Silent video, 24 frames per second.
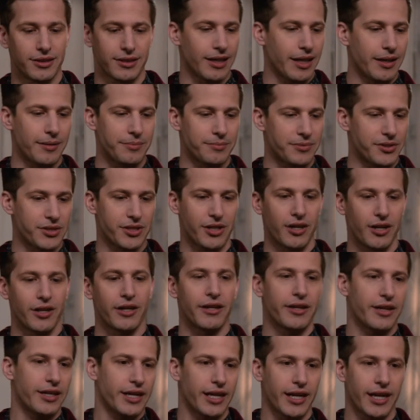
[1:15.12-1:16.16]
Look, I'm
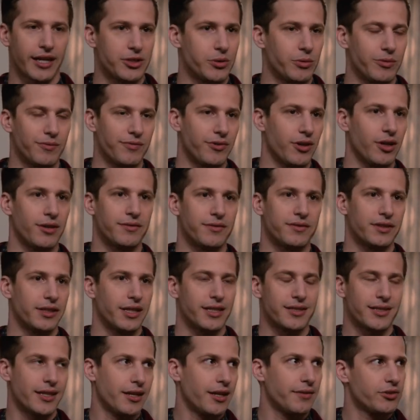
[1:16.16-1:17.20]
sorry that I got you involved in
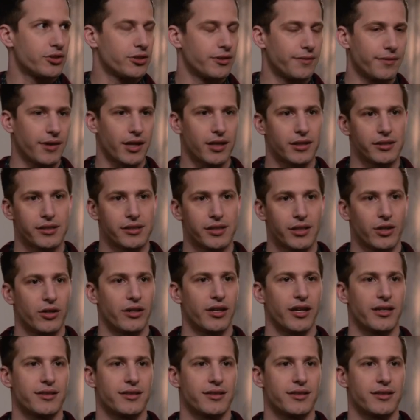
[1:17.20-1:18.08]
this. I never should have volunteered